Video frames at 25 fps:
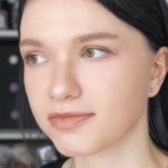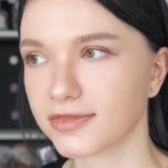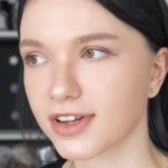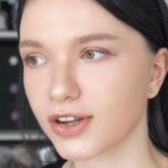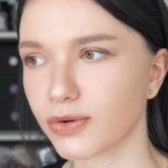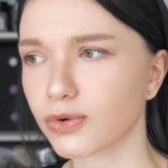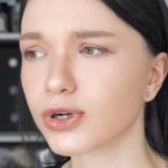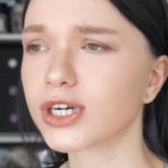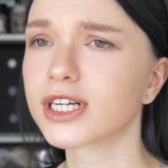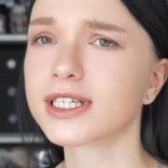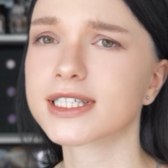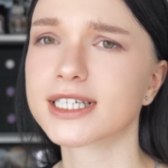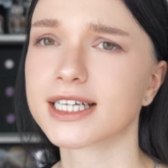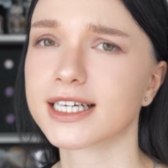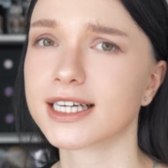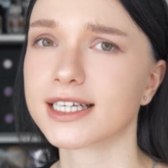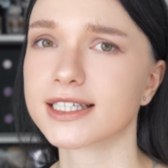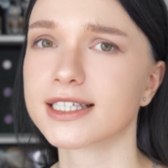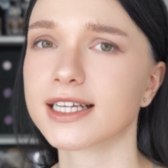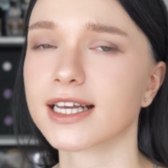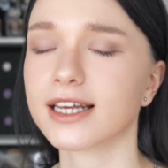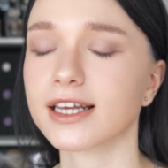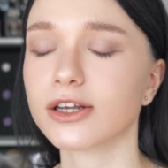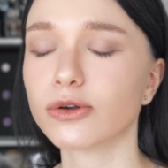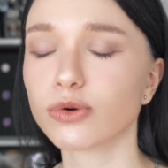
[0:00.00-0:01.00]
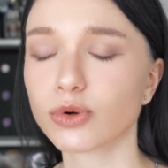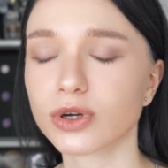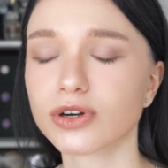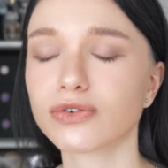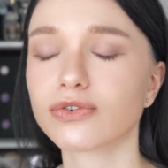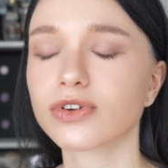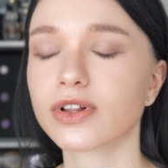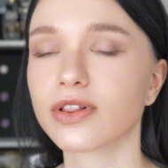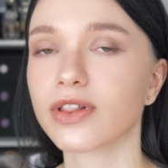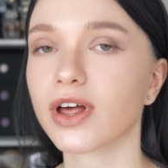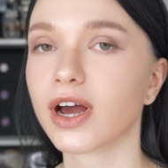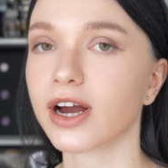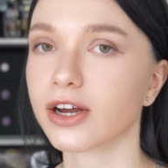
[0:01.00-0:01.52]
what else can I say? You can
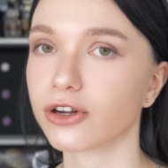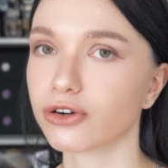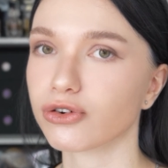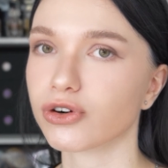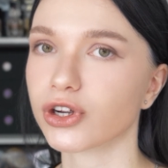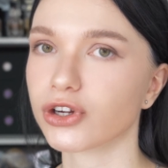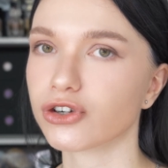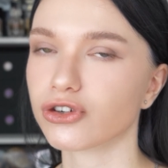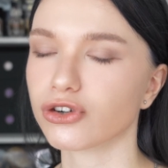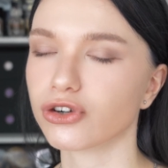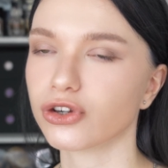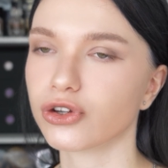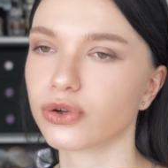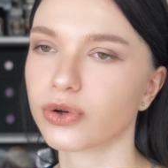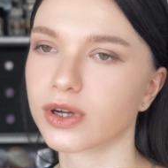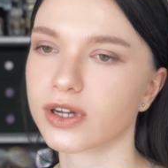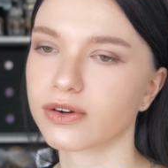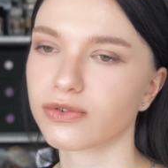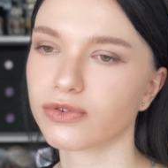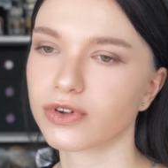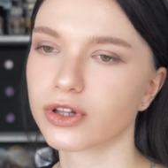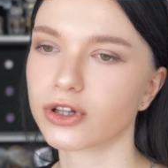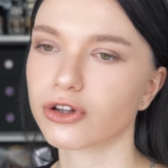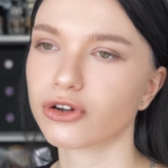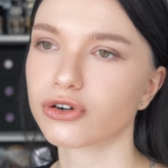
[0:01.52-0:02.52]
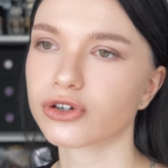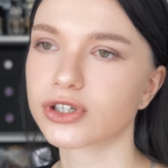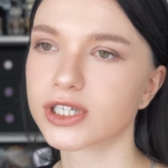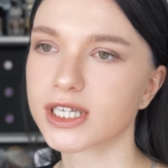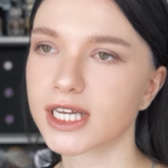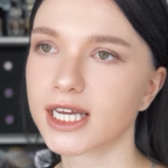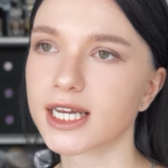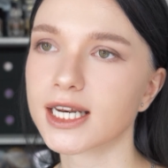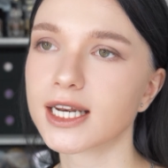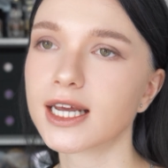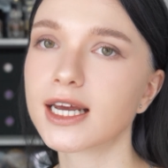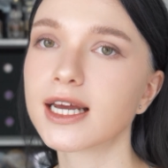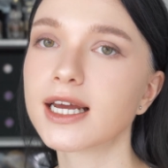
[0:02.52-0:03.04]
feel the hydration, you can feel your
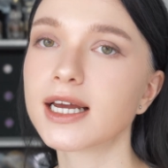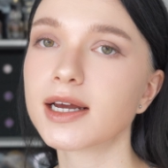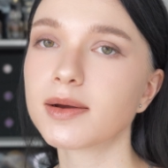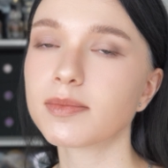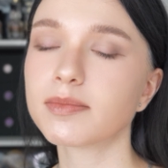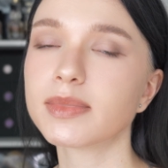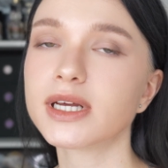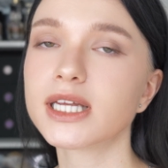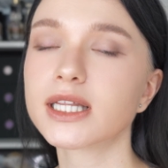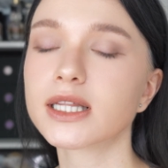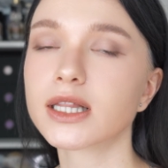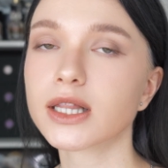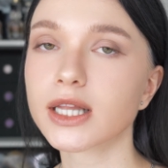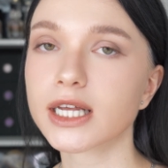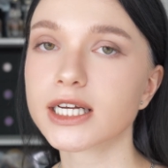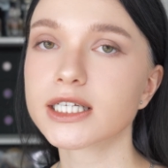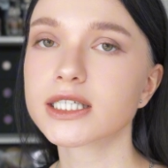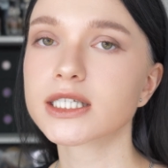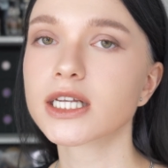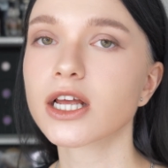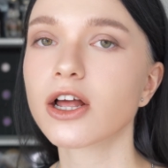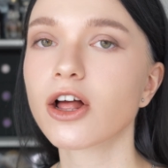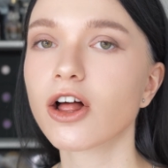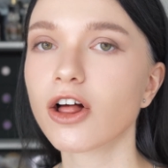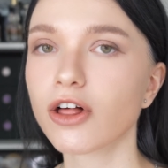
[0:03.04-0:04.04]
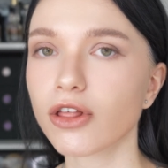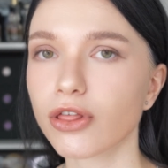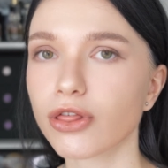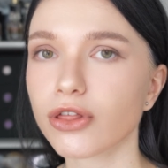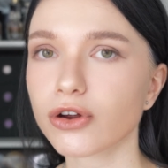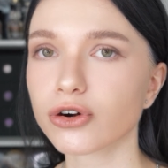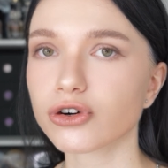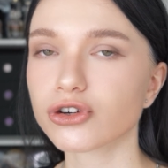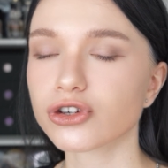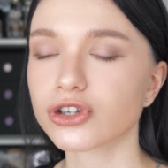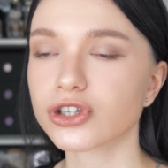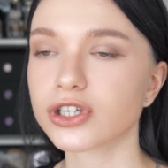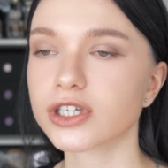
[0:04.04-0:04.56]
skin being less
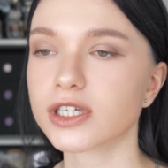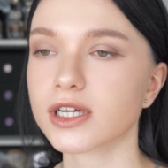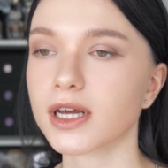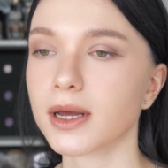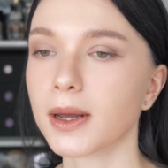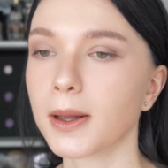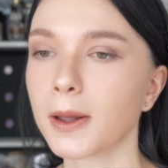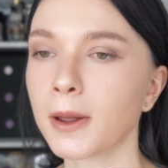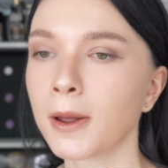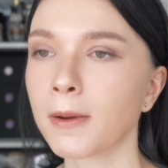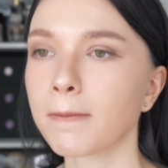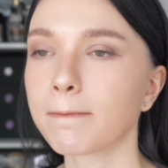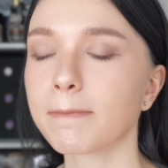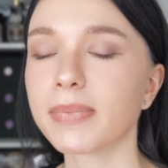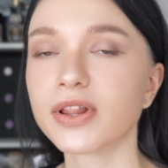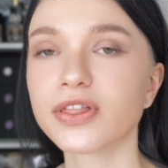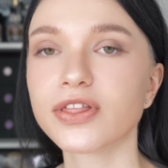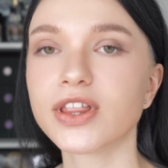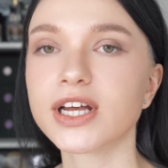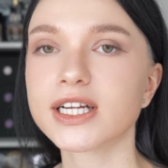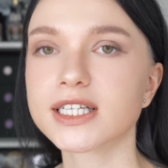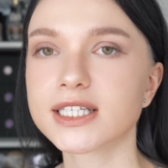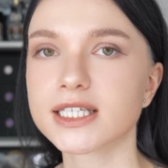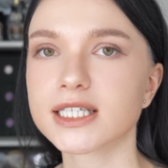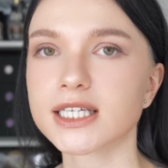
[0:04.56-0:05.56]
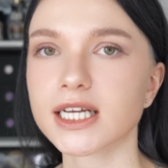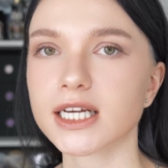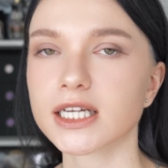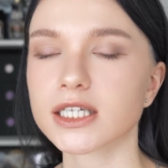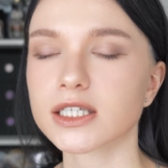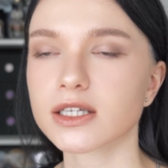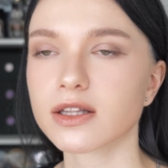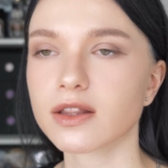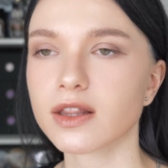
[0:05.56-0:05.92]
thirsty, but that's it.